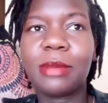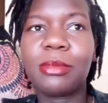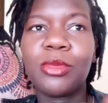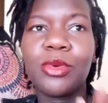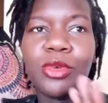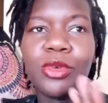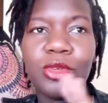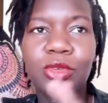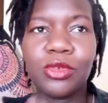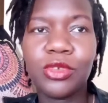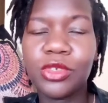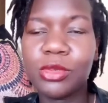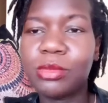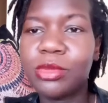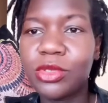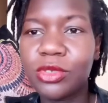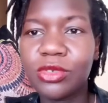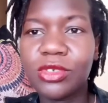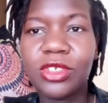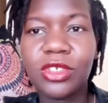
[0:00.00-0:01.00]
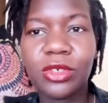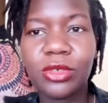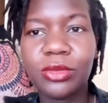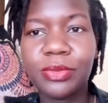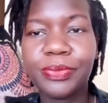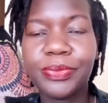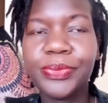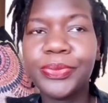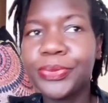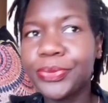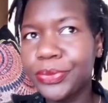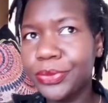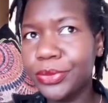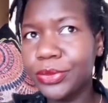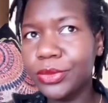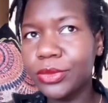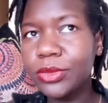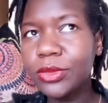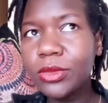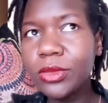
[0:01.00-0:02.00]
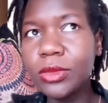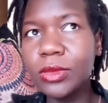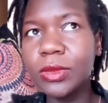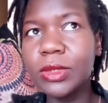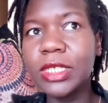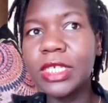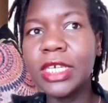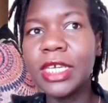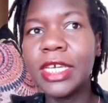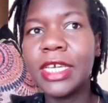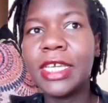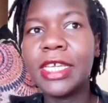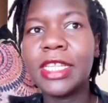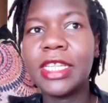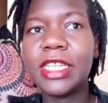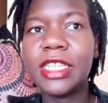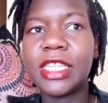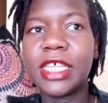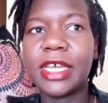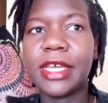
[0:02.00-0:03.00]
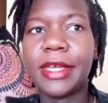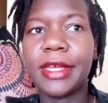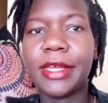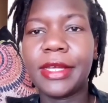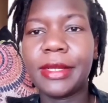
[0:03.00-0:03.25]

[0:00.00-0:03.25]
or YouTube Studio, in the